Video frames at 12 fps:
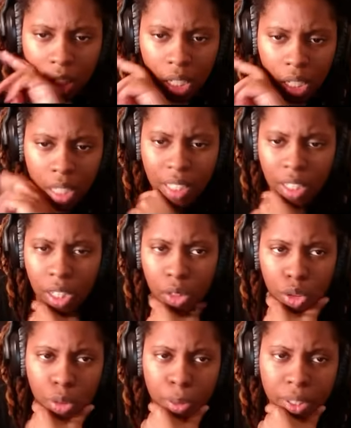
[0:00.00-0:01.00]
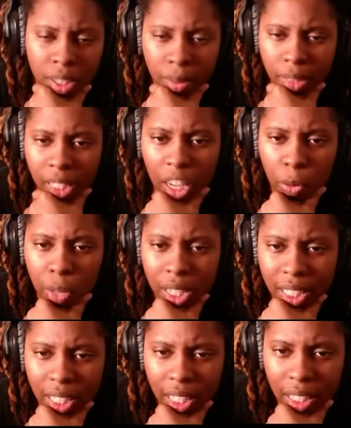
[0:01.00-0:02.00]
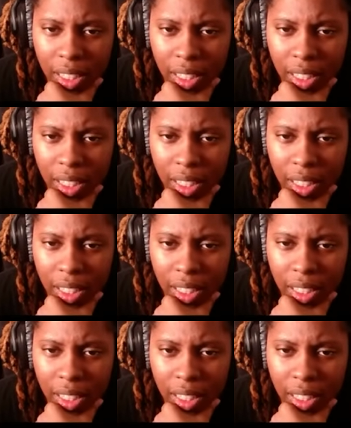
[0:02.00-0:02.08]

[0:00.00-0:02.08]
Is this a group or something? Like, what is that?